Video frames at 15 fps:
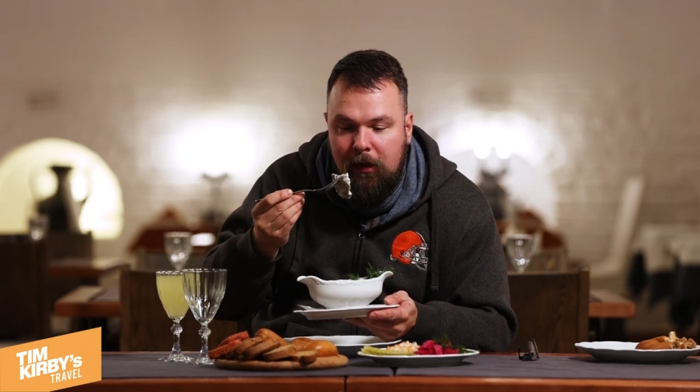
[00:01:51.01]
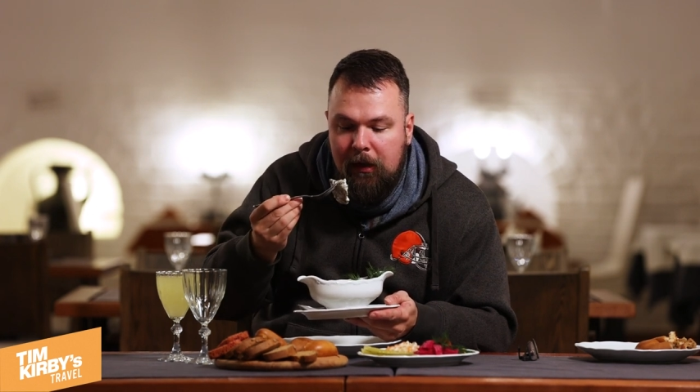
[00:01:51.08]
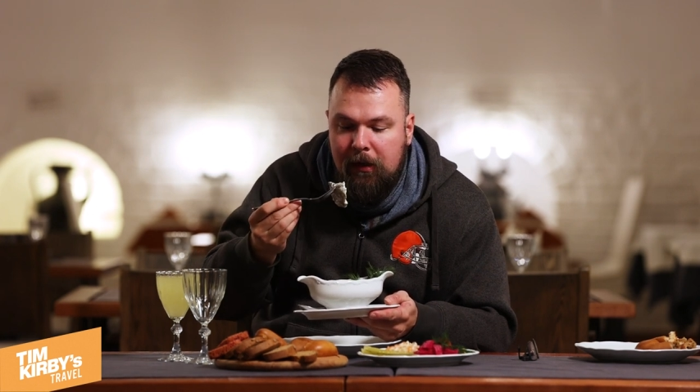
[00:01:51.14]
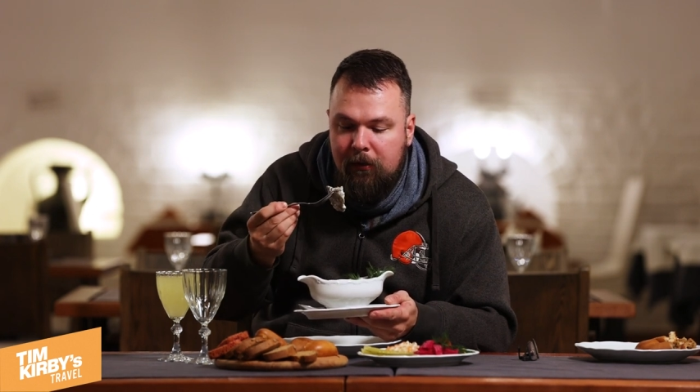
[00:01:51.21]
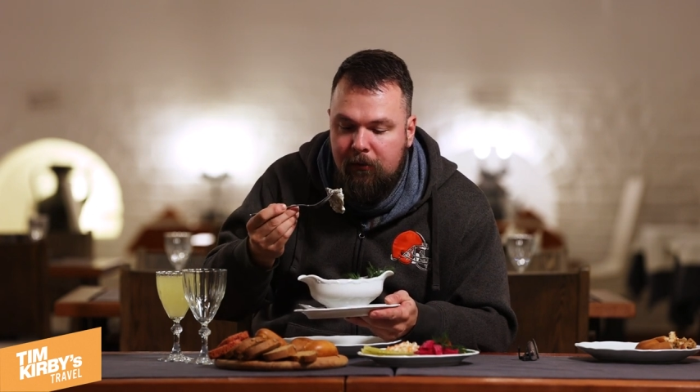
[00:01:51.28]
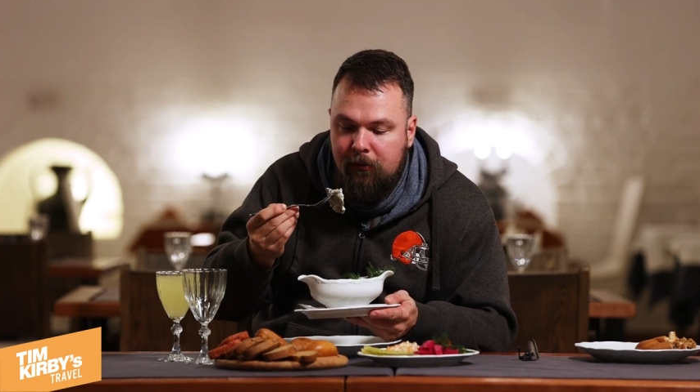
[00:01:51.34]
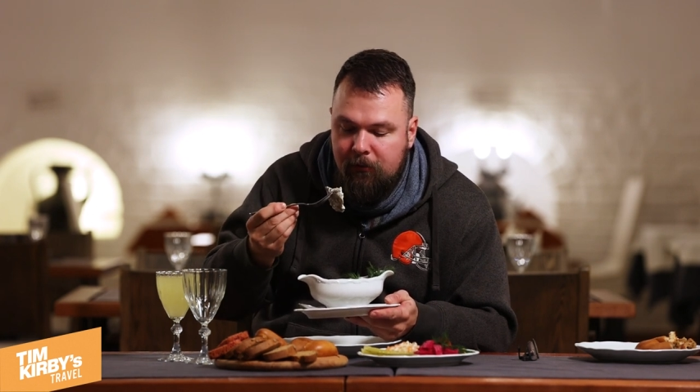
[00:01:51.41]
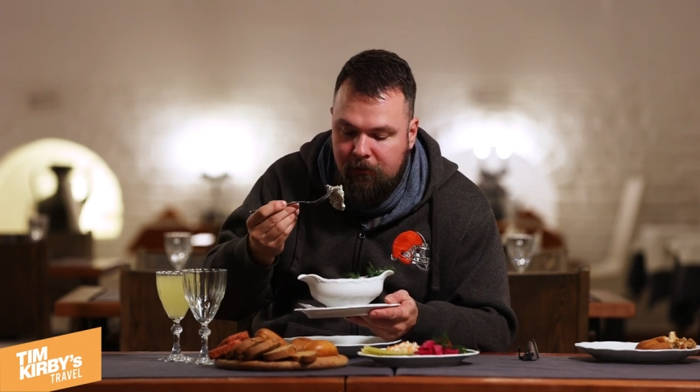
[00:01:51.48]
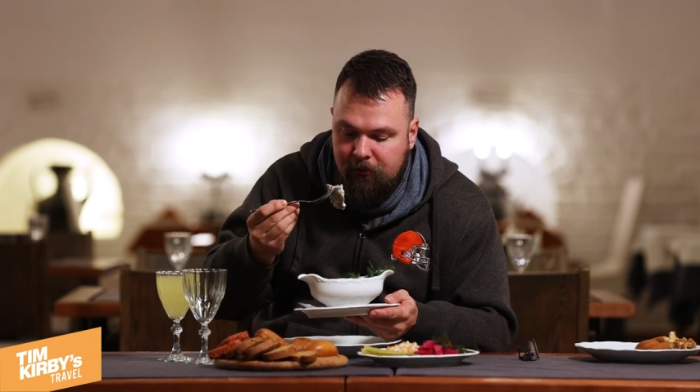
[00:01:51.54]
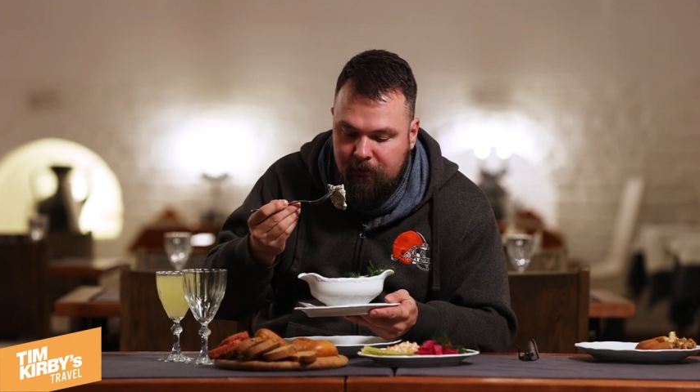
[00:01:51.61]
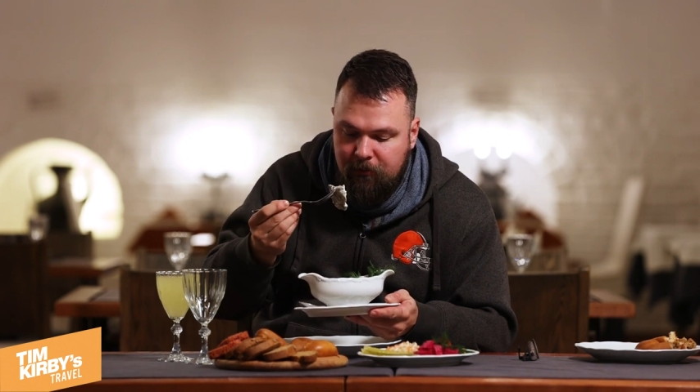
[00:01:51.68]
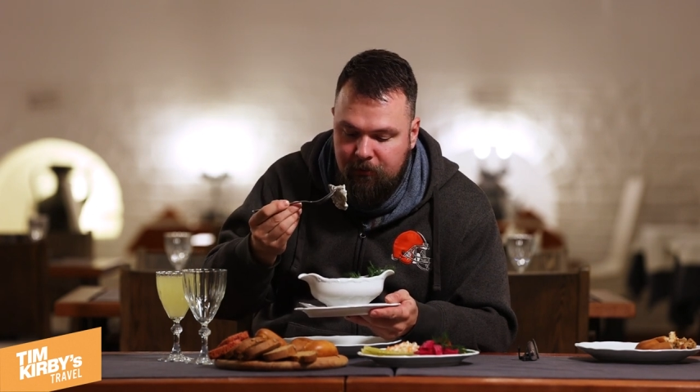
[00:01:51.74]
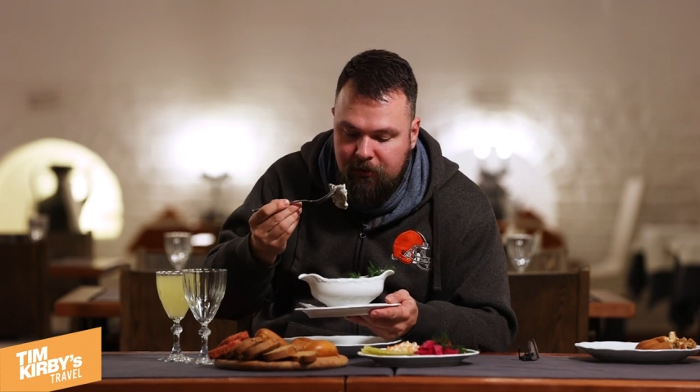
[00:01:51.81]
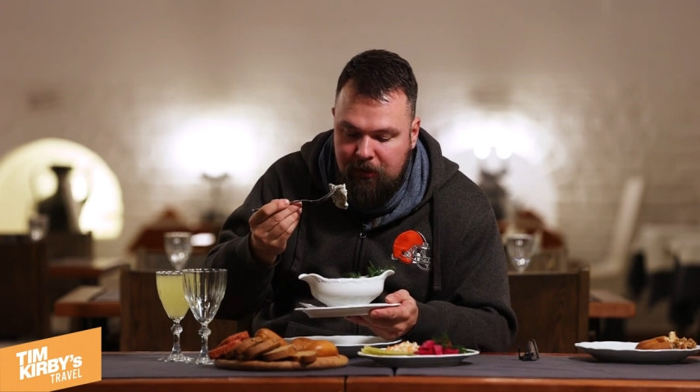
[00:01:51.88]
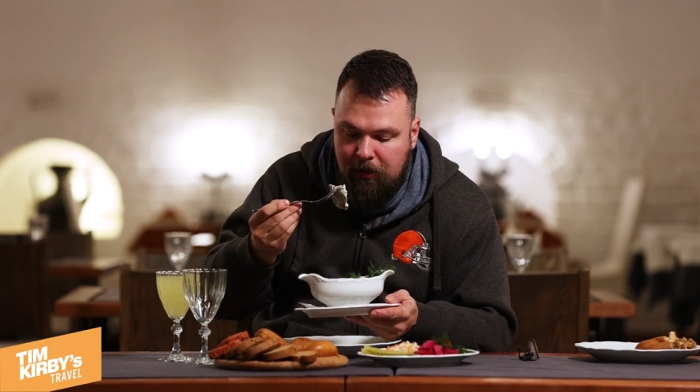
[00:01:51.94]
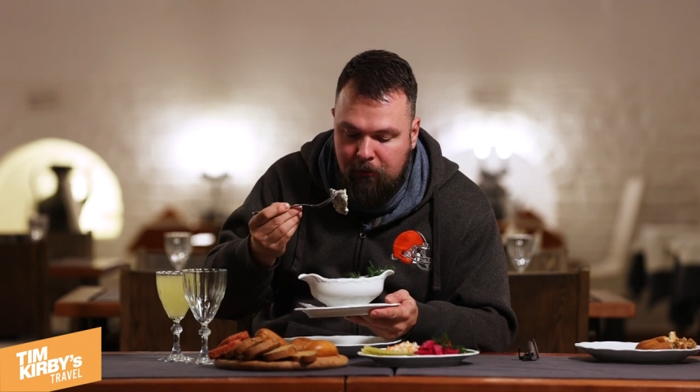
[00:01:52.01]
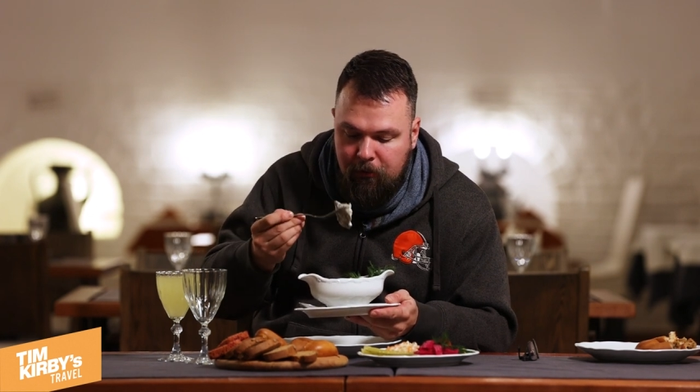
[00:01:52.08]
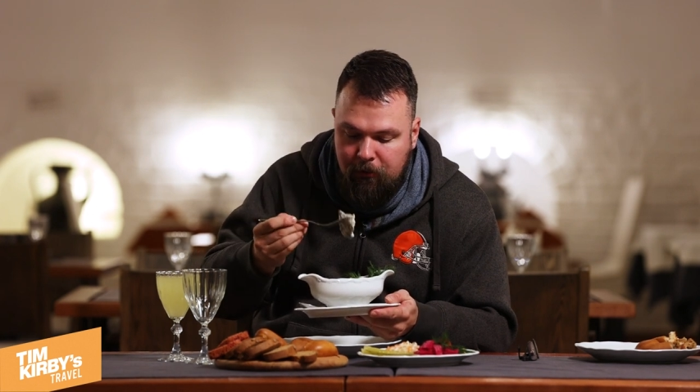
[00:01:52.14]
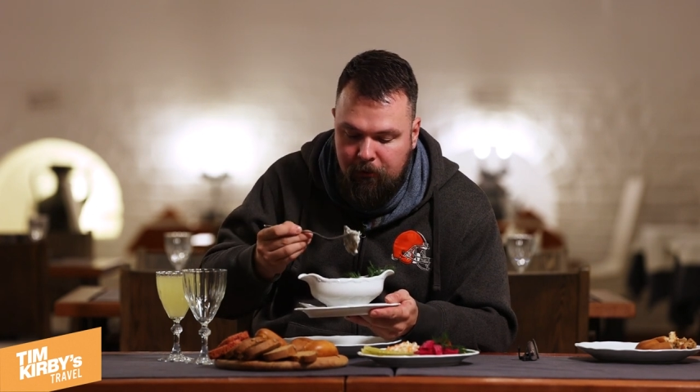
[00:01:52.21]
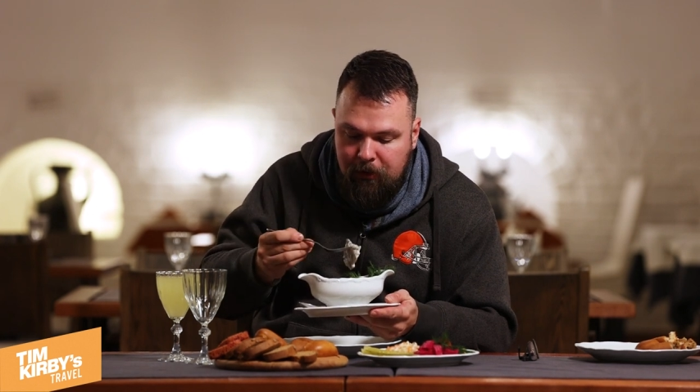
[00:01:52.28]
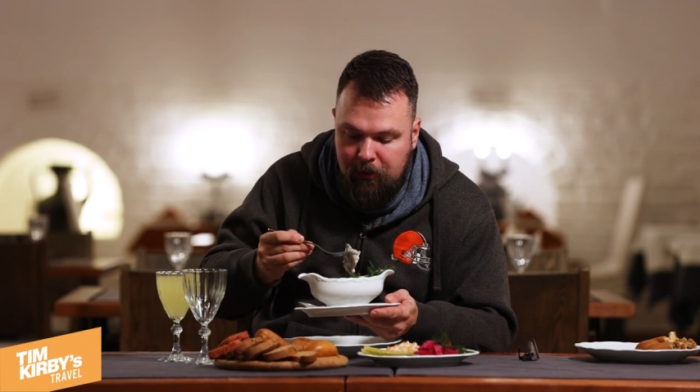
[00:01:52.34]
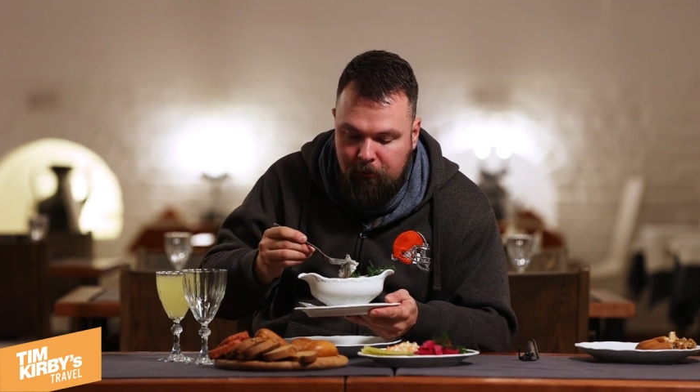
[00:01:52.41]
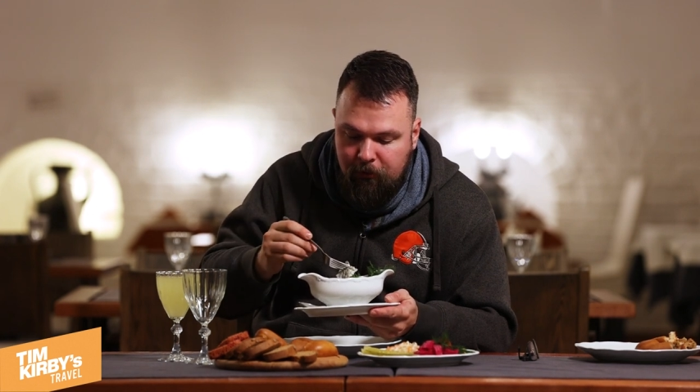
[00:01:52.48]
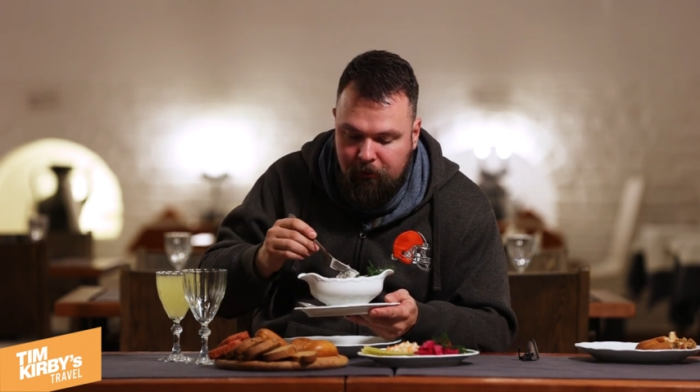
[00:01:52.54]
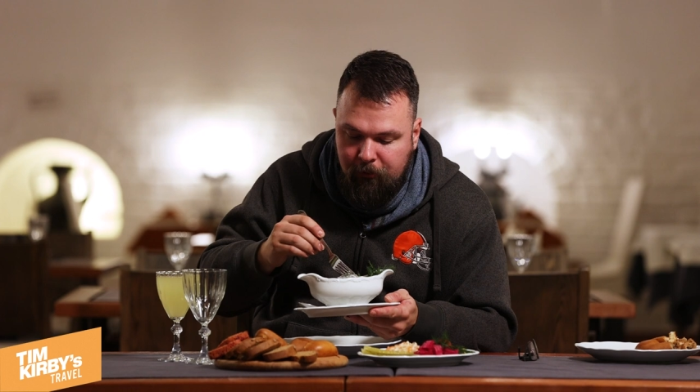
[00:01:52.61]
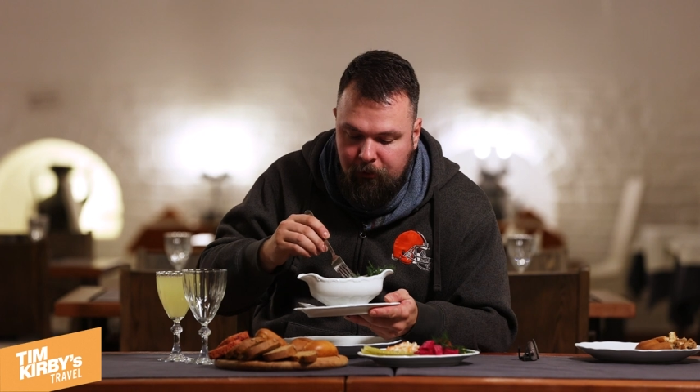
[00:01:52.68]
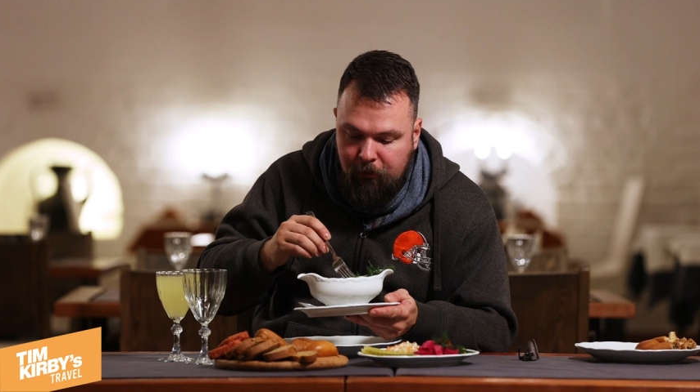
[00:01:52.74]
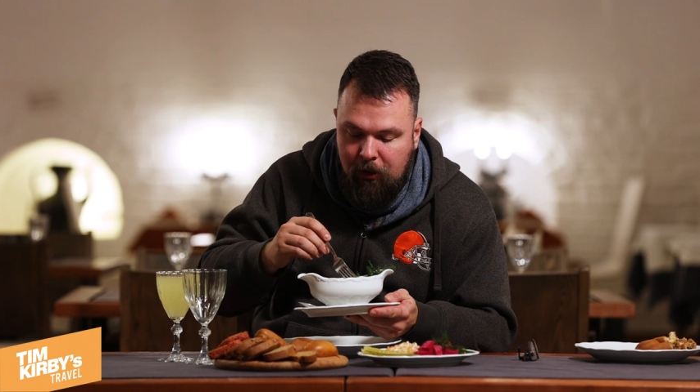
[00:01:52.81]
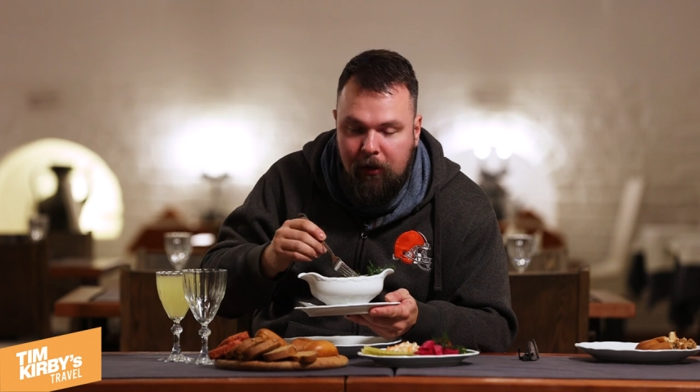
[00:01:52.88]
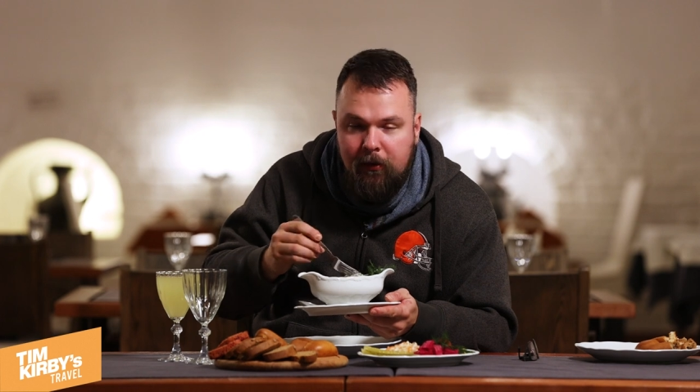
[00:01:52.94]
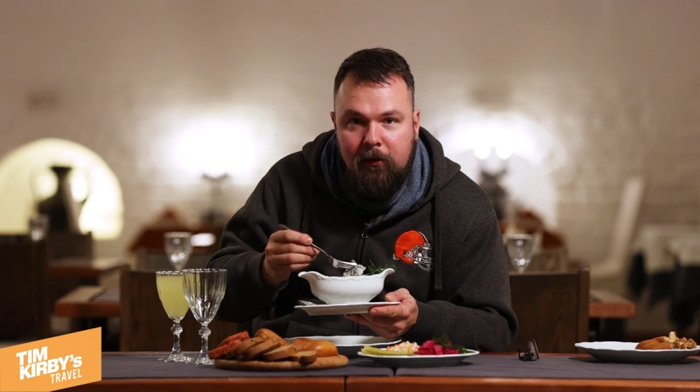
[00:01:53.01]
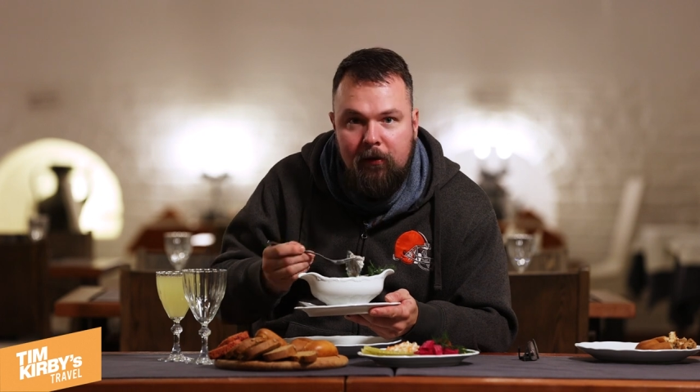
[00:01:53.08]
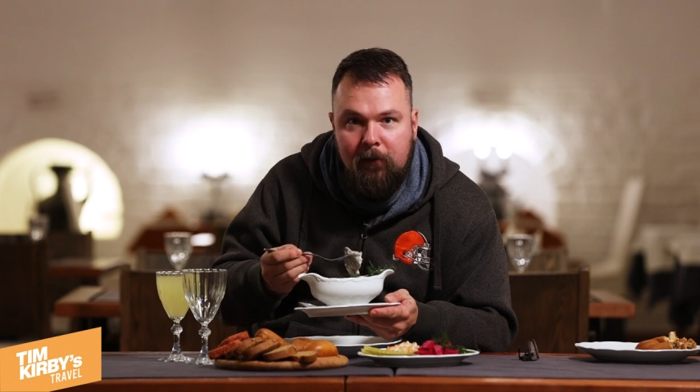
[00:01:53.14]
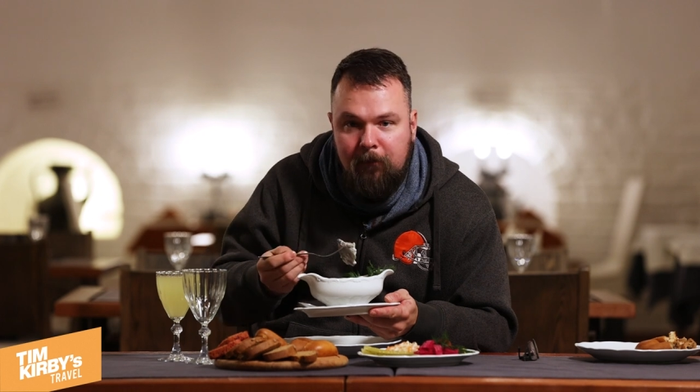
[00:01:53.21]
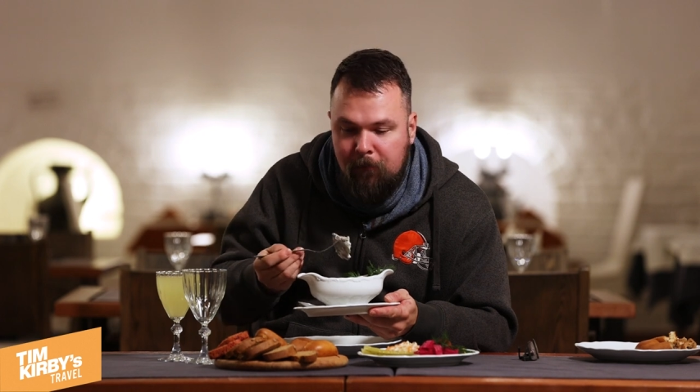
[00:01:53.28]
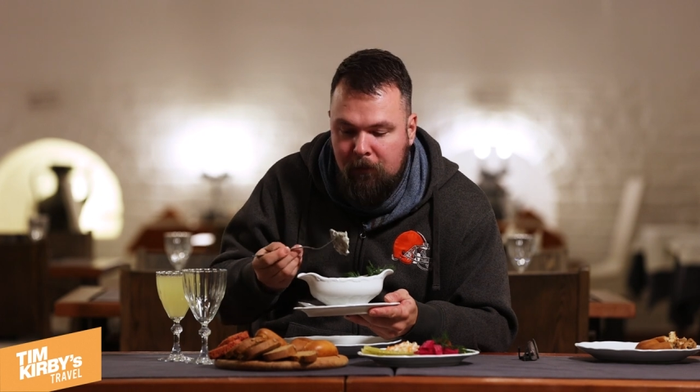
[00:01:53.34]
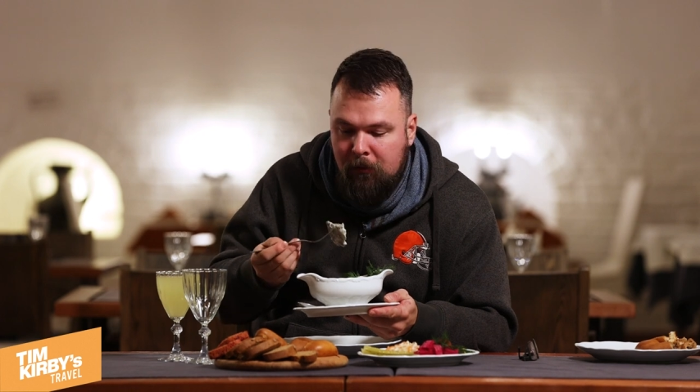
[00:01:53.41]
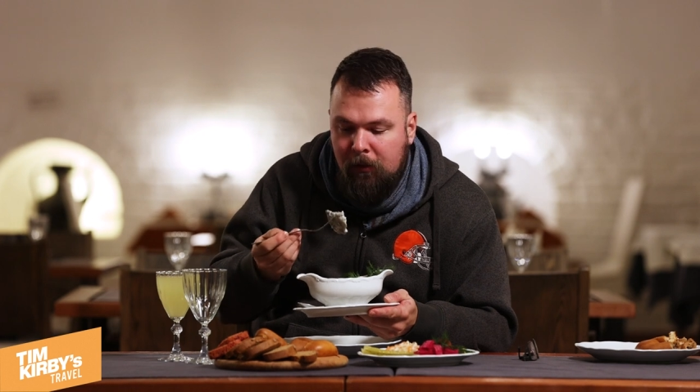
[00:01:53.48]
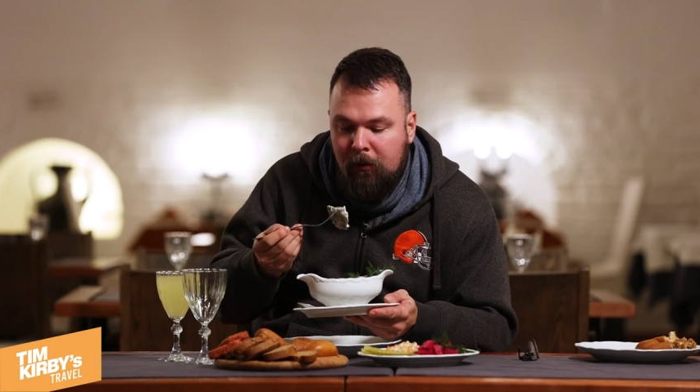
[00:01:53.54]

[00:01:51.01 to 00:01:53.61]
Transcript: in some sour cream with a little onion.